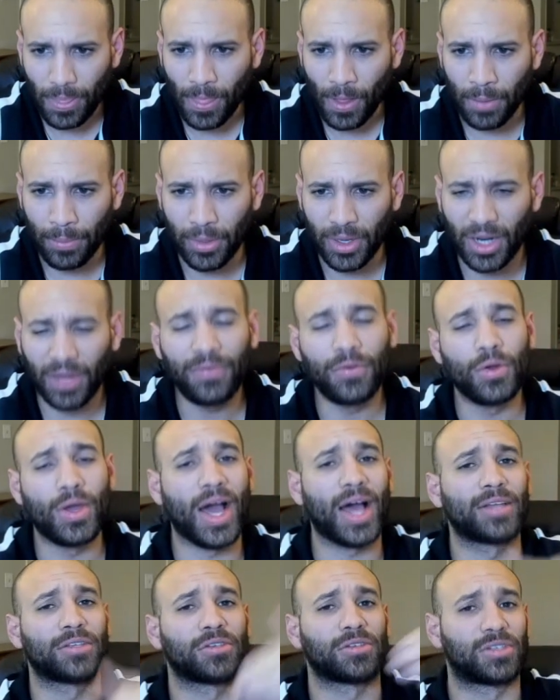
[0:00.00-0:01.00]
But if you
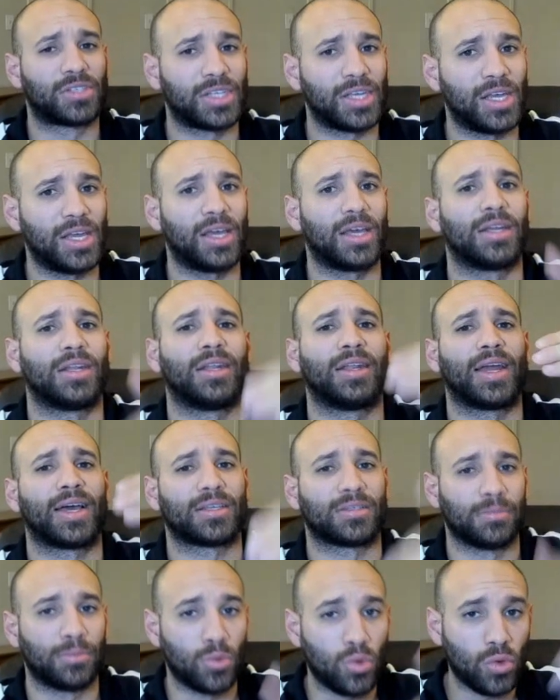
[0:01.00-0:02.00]
guys will see in the
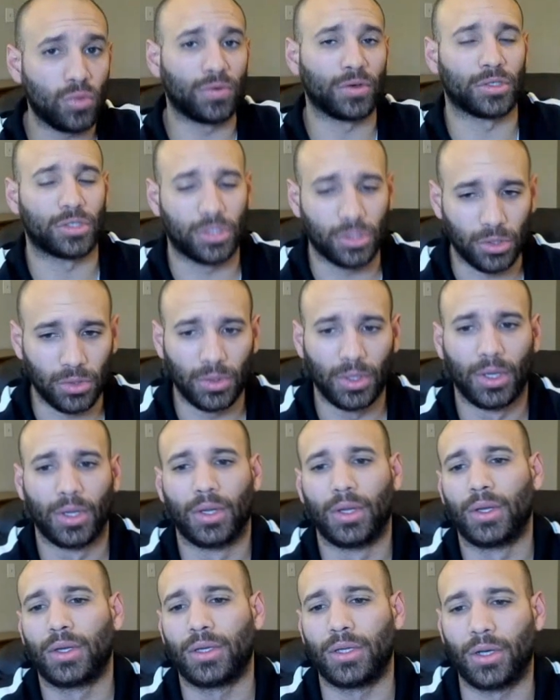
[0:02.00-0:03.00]
next move or two,
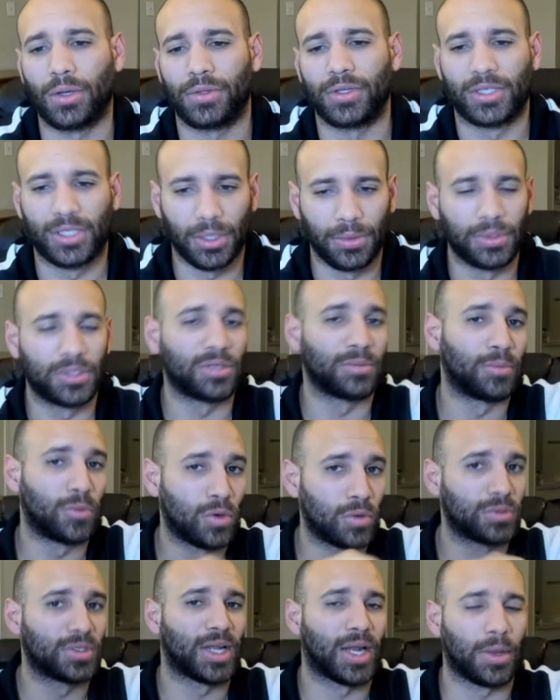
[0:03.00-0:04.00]
you know, the series of
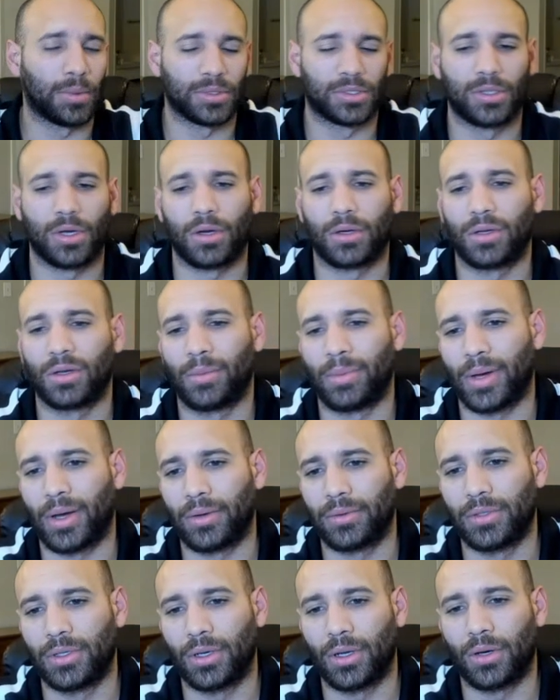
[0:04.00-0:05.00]
moves that I was talking
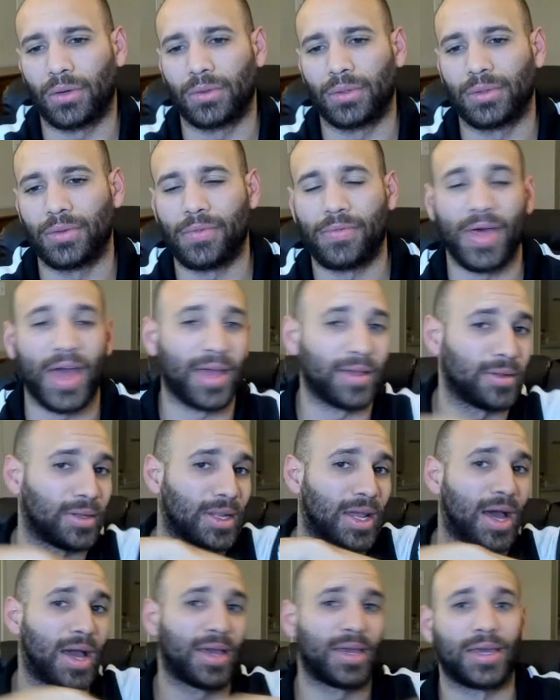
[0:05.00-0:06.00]
about, you know, that
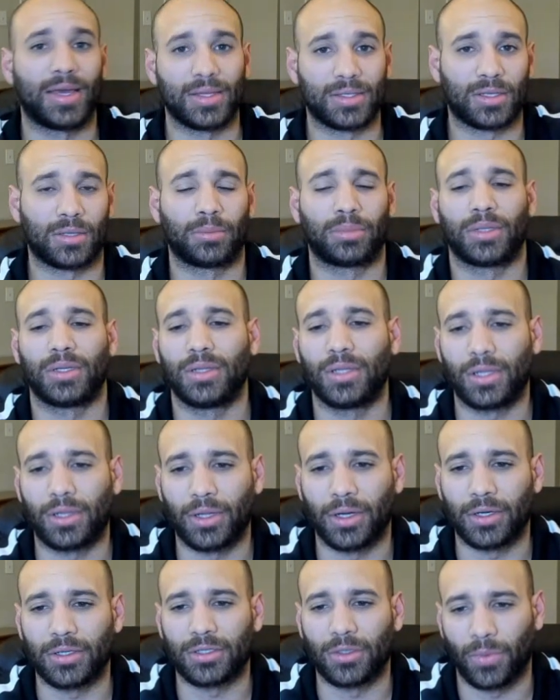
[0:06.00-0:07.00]
line gets completely
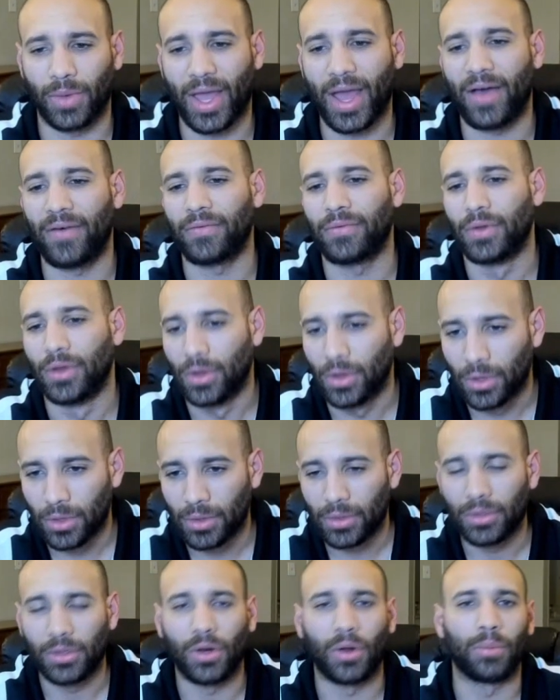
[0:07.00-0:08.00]
clear. So we have,
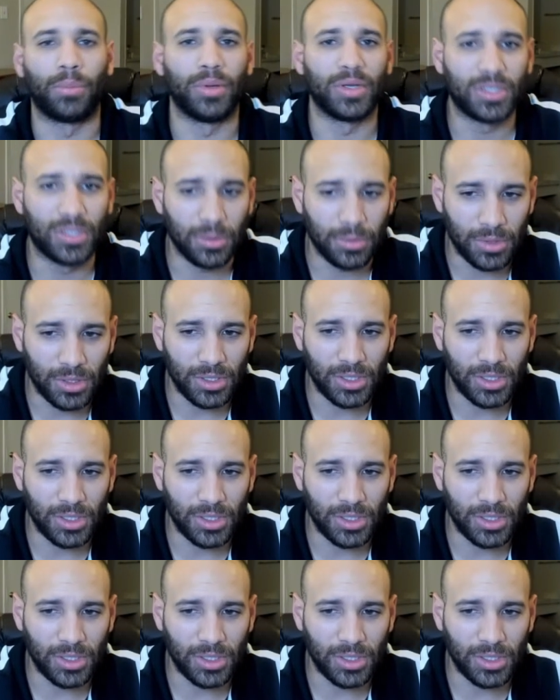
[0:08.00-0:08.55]
you know, bishop to